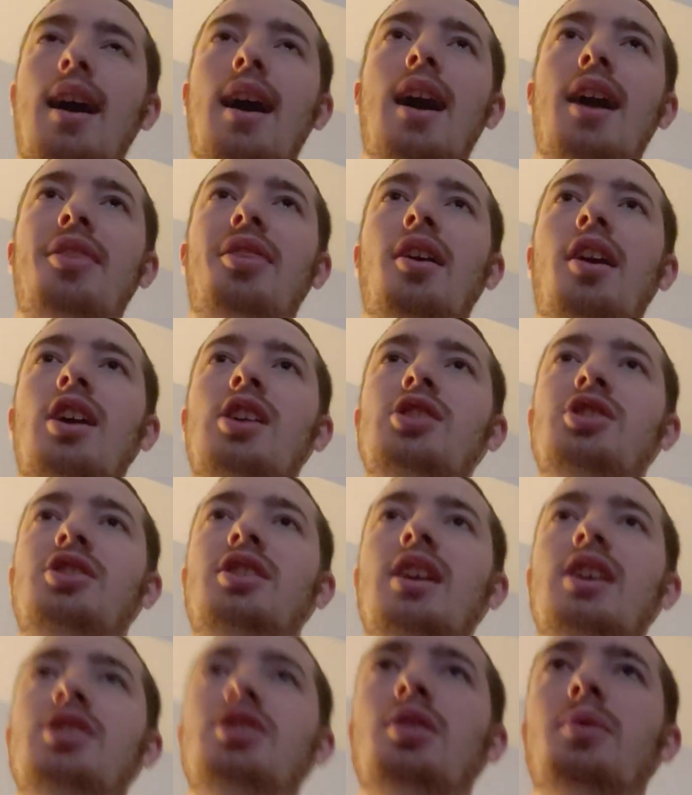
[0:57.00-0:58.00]
I thought
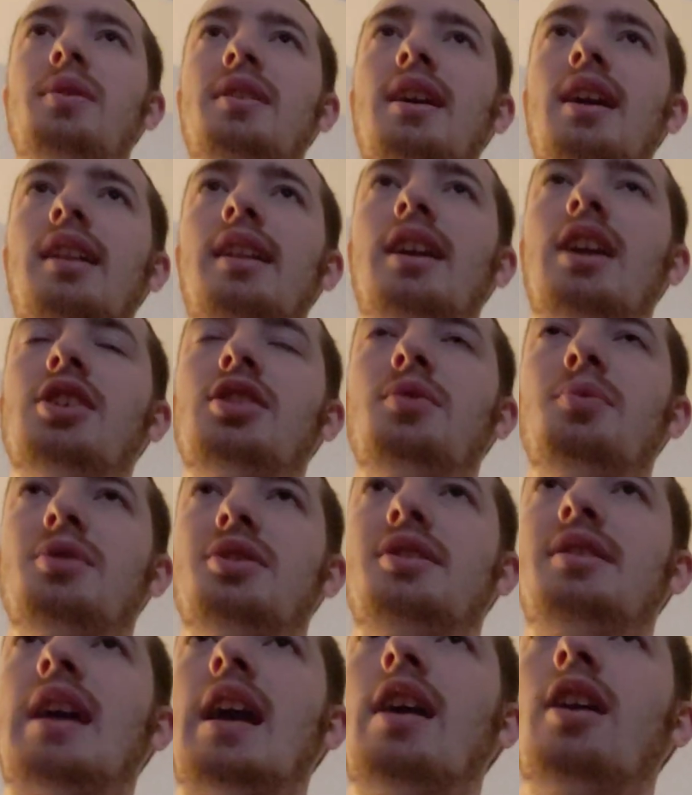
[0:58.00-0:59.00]
G.I. Joe Retaliation
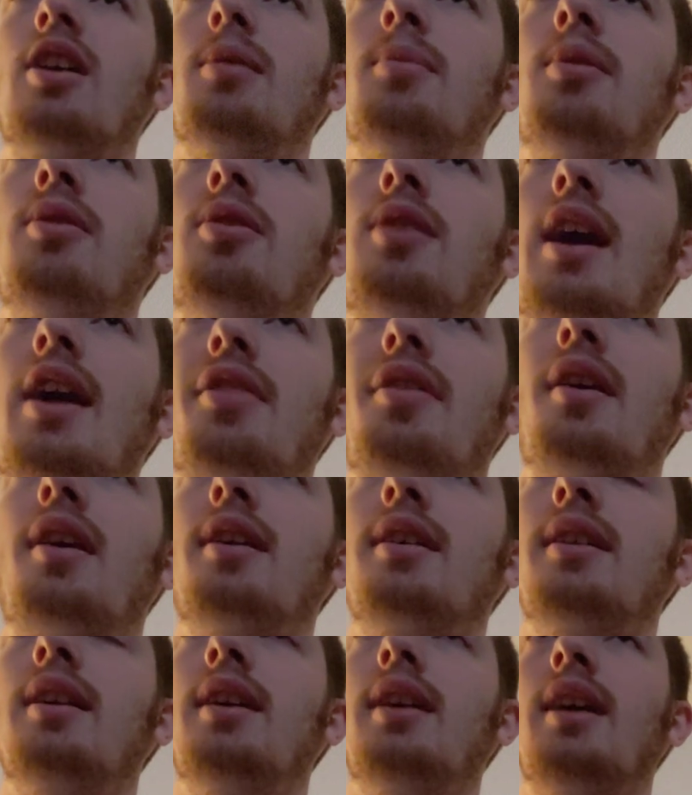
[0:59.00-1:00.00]
was terrible. I
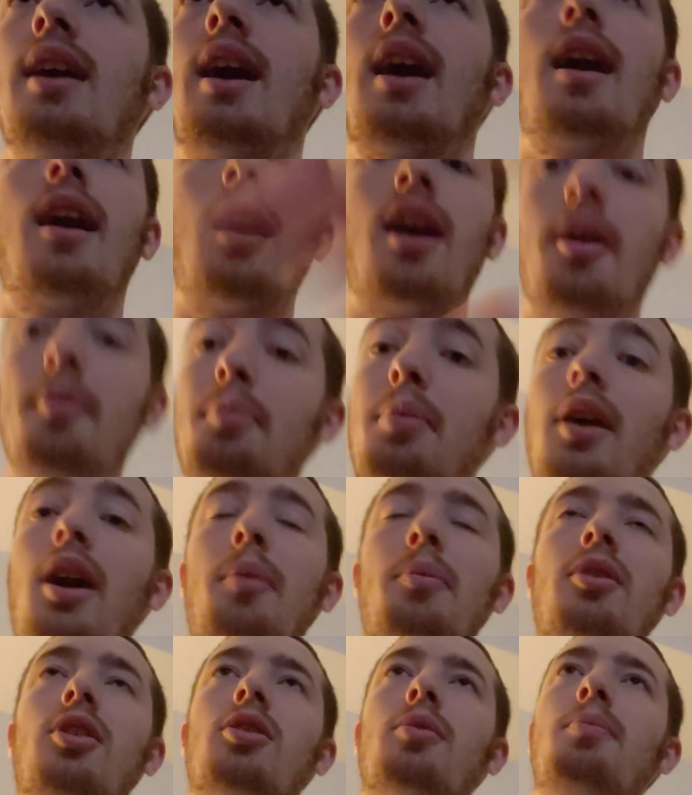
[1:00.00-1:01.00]
thought
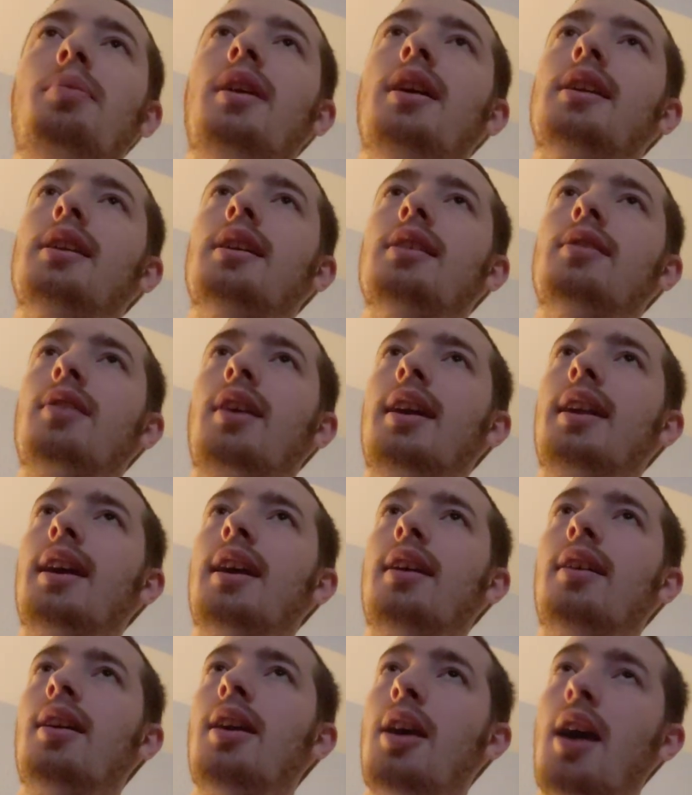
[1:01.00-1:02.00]
unpopular opinion right
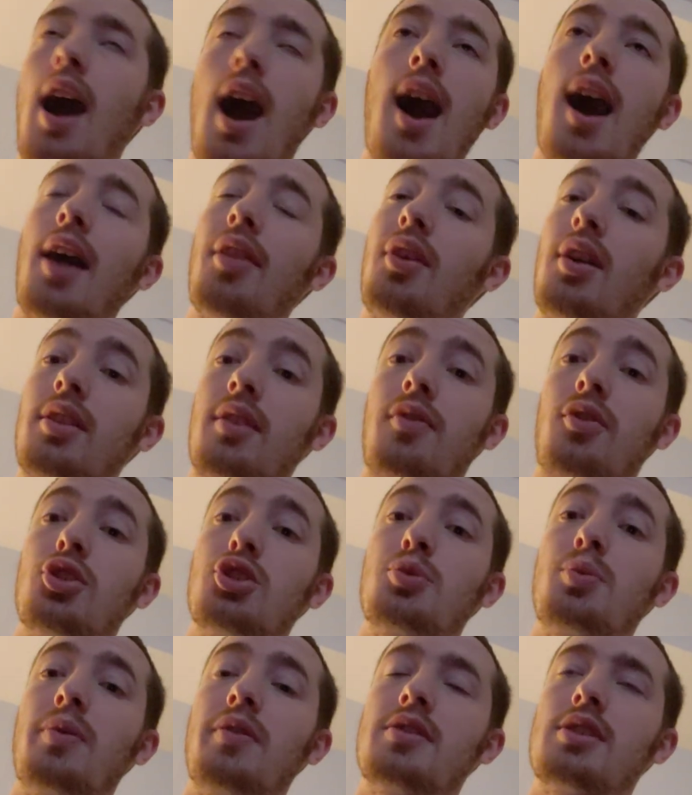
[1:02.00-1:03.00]
now. I thought the
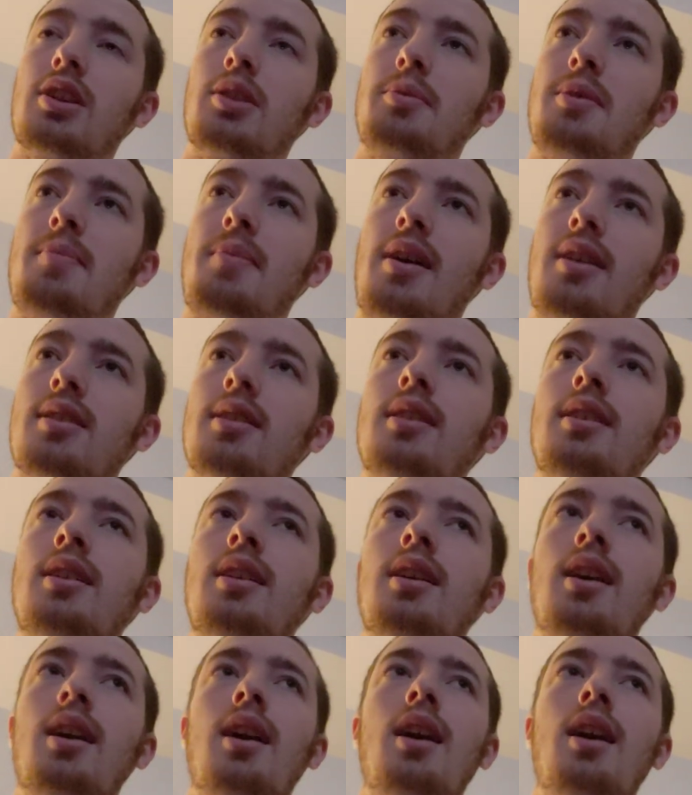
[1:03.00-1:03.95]
first movie was a little bit better,